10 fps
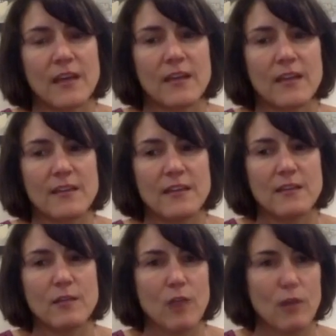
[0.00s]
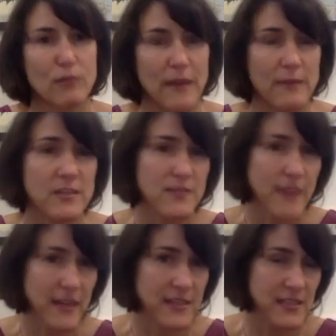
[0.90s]
The rabies
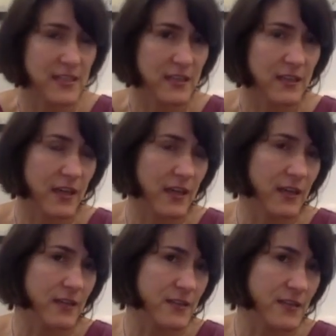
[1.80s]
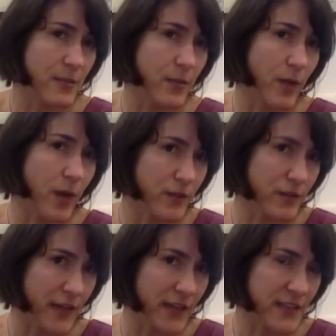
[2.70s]
vaccine and distemper parvo
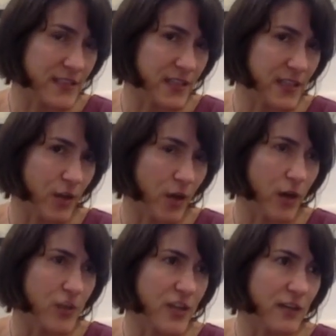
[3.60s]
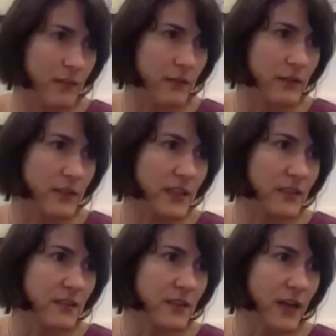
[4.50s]
vaccine are generally,